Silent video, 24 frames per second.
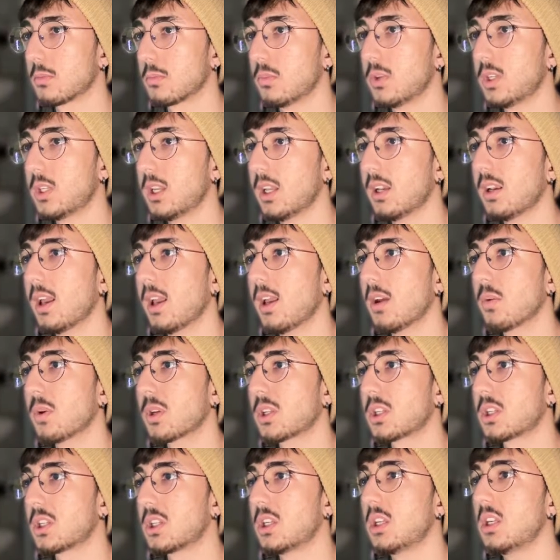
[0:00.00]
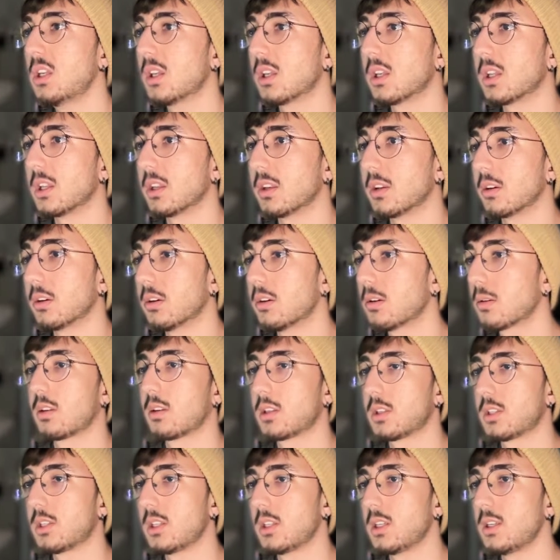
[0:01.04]
we can have a key here,
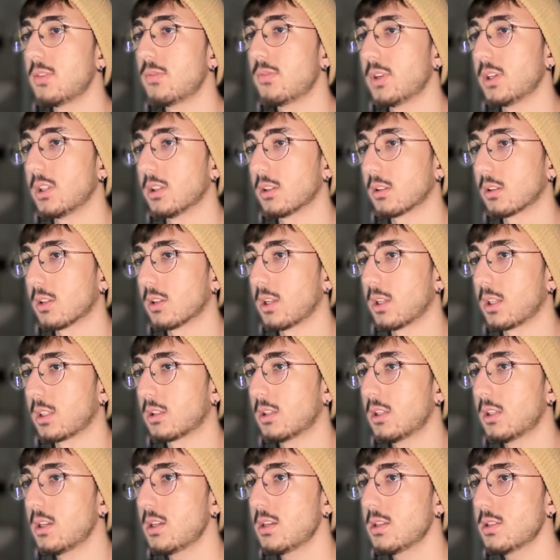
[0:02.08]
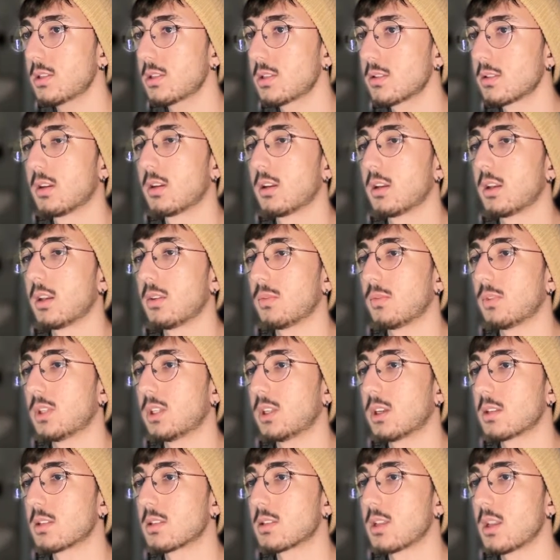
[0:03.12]
key field like this, and we
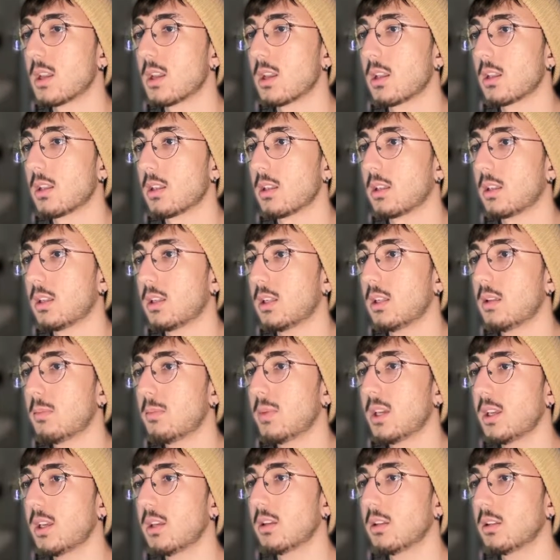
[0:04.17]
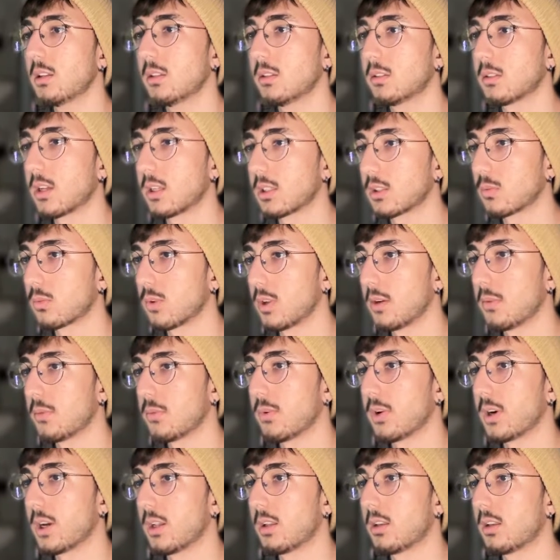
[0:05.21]
can say email not
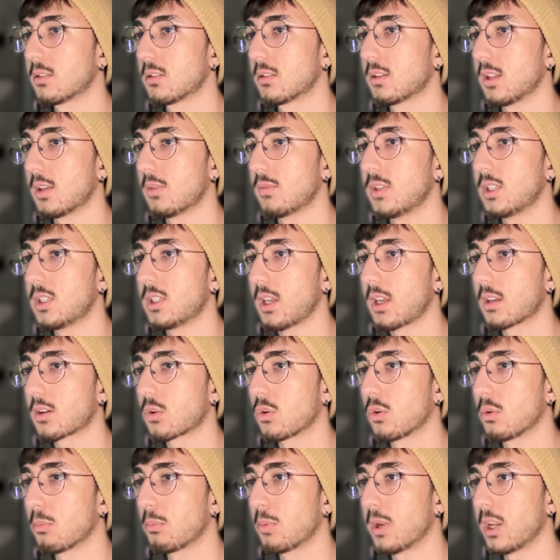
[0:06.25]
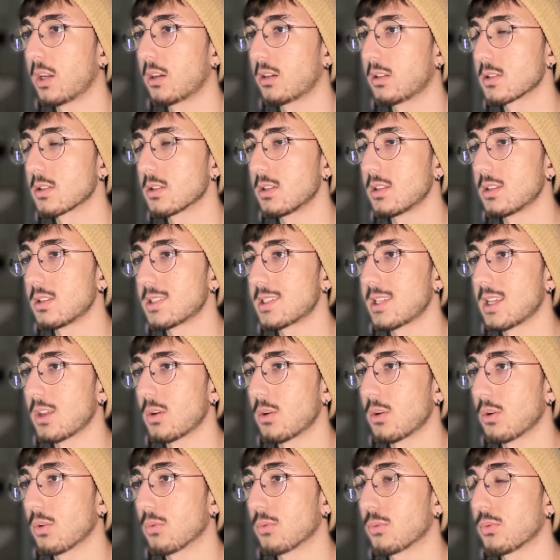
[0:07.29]
verified. And we can compare it instead
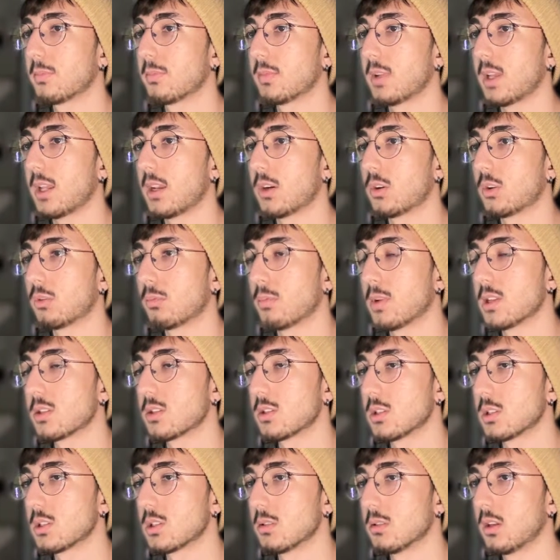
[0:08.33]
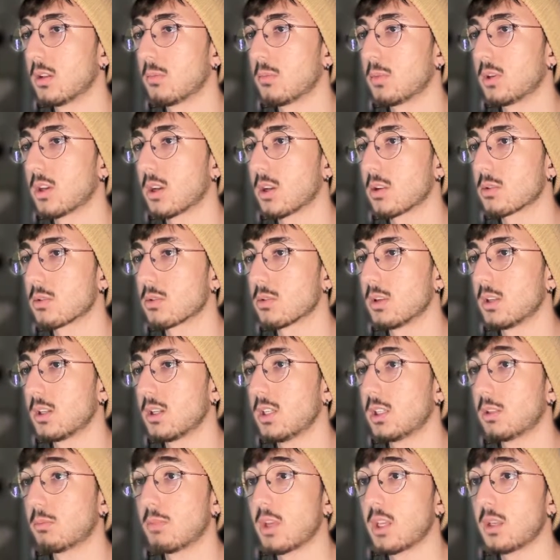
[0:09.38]
of error message because
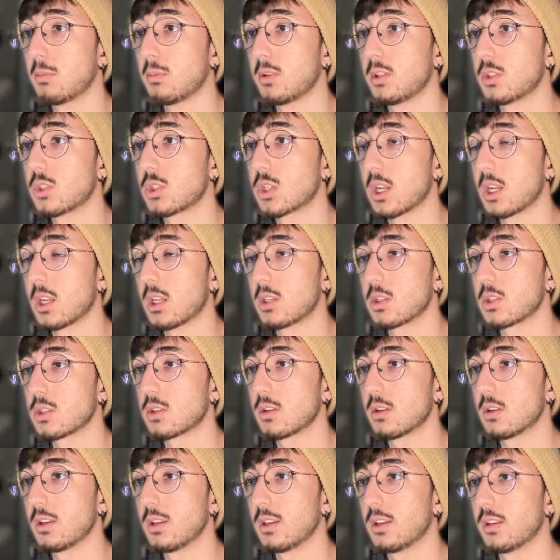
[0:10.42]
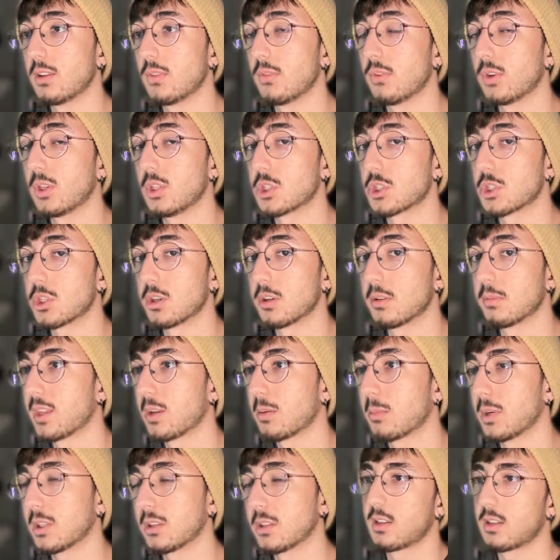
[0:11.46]
it may be changed in the future,
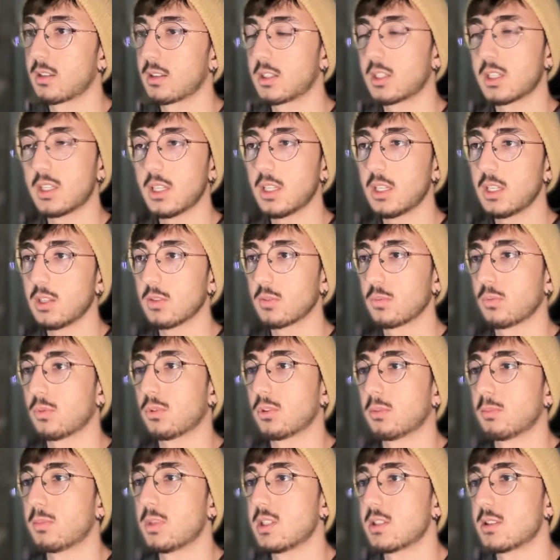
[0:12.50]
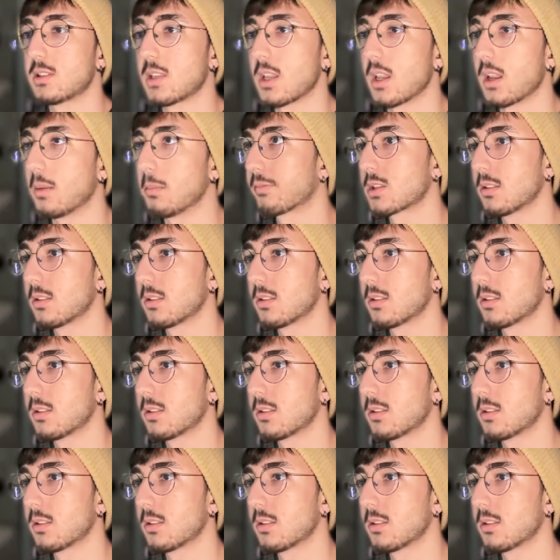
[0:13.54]
but the key will be same.